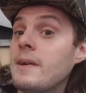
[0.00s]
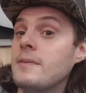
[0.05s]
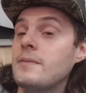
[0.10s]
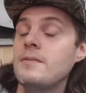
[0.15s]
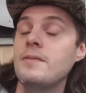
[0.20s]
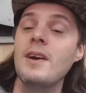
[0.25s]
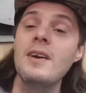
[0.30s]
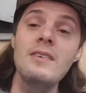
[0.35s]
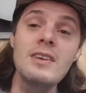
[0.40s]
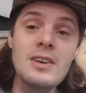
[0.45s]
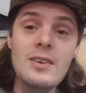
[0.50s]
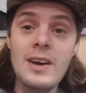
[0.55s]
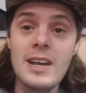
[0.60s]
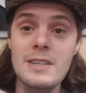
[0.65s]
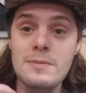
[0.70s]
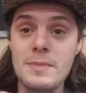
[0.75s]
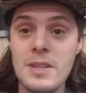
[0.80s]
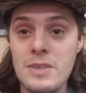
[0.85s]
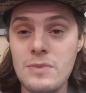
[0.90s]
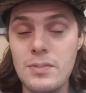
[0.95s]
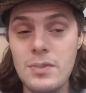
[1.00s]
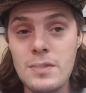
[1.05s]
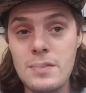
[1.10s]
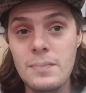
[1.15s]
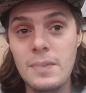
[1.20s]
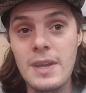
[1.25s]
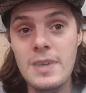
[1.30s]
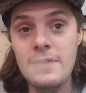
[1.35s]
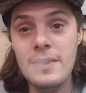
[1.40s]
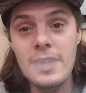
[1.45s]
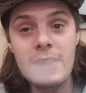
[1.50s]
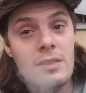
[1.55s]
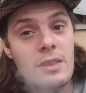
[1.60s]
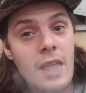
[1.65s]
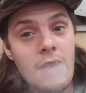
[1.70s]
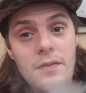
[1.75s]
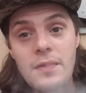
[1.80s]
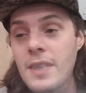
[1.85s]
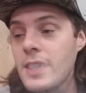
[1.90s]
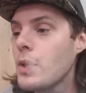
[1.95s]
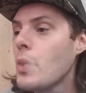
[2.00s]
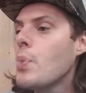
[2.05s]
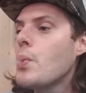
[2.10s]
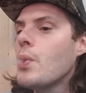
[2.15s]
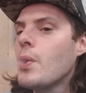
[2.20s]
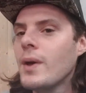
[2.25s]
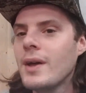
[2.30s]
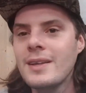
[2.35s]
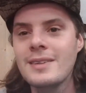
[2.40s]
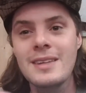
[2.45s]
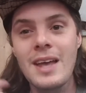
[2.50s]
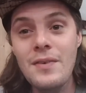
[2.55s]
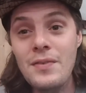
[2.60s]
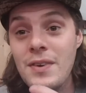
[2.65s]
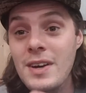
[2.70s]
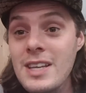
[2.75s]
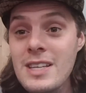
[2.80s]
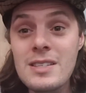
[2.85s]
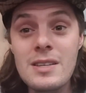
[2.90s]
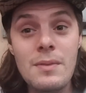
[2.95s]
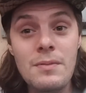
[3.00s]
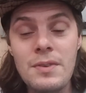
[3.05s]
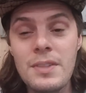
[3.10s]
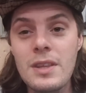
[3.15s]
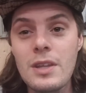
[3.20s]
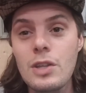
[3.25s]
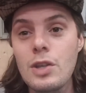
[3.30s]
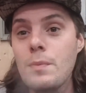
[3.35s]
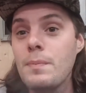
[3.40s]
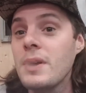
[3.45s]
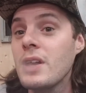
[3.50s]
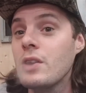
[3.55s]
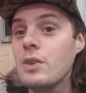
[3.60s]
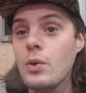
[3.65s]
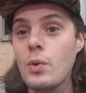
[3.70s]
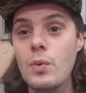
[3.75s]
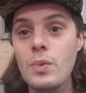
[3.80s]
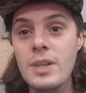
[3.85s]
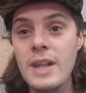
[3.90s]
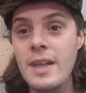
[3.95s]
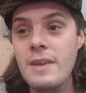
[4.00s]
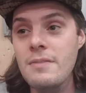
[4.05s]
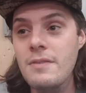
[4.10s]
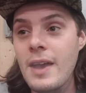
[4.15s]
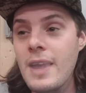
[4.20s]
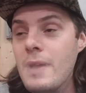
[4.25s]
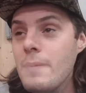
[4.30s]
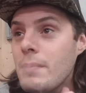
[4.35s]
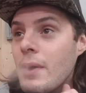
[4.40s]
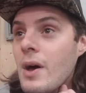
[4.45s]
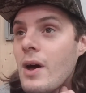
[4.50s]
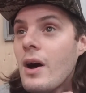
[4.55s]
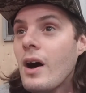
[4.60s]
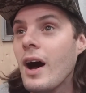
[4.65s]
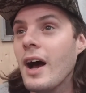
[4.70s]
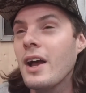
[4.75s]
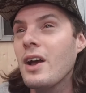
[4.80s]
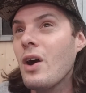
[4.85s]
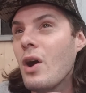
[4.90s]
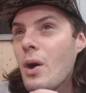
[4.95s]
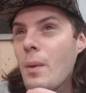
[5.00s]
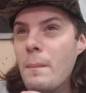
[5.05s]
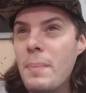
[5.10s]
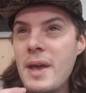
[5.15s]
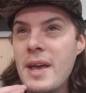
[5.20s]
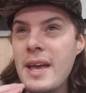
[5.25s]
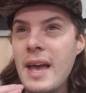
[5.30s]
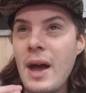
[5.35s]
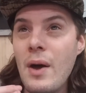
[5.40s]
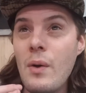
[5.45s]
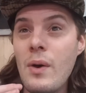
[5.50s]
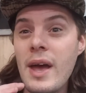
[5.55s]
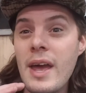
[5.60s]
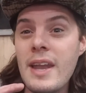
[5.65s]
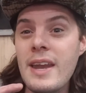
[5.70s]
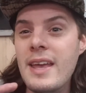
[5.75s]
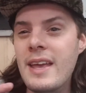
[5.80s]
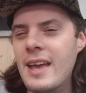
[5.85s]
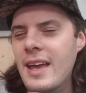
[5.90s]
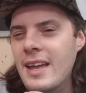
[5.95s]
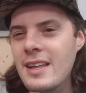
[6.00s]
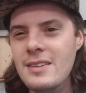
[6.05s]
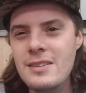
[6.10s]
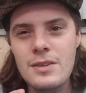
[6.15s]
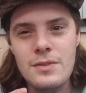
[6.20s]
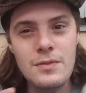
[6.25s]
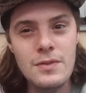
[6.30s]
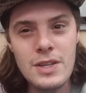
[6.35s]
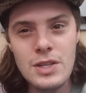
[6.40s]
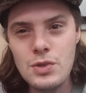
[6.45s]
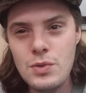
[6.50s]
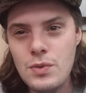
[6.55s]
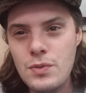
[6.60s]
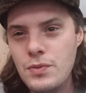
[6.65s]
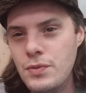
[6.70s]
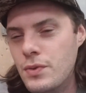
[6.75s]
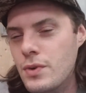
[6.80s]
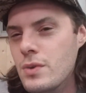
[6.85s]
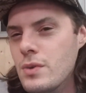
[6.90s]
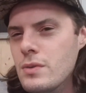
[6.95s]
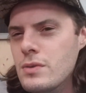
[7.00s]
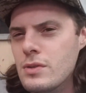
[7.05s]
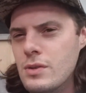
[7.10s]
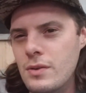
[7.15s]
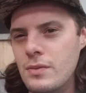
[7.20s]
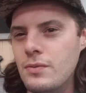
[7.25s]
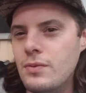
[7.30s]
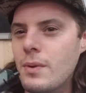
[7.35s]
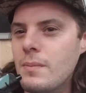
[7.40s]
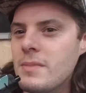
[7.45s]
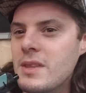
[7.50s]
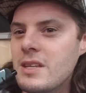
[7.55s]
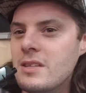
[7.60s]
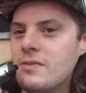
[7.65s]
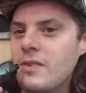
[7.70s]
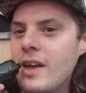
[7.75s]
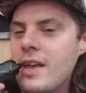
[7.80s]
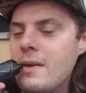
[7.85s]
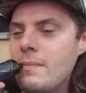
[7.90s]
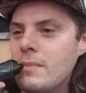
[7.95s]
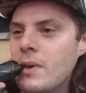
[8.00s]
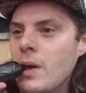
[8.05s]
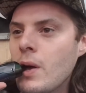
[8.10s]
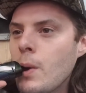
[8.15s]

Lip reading: Very nice mixed fruit flavour. Definitely something that could be an all-day vape. I can't pick out any individual fruits from this vape.